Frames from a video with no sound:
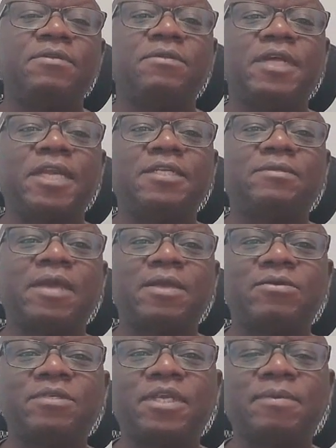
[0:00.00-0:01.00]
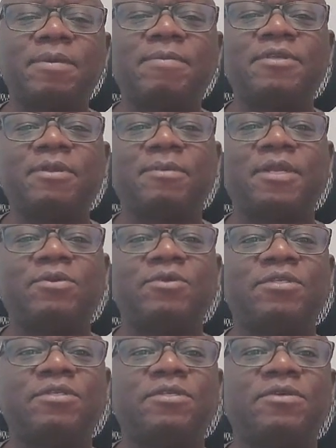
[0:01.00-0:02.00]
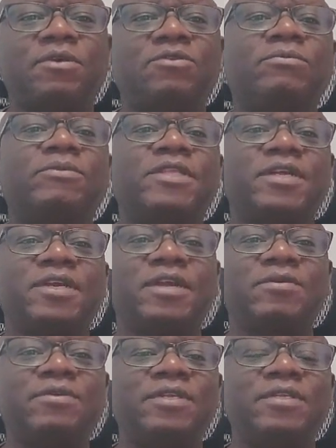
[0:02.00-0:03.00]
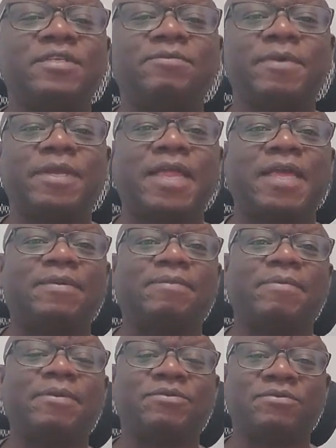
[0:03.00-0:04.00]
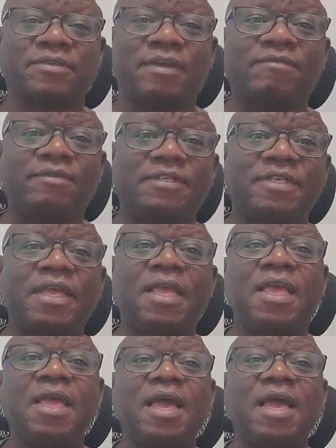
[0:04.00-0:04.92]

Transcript: So that is why you say maybe somebody who is consuming 300 units is paying like maybe 270,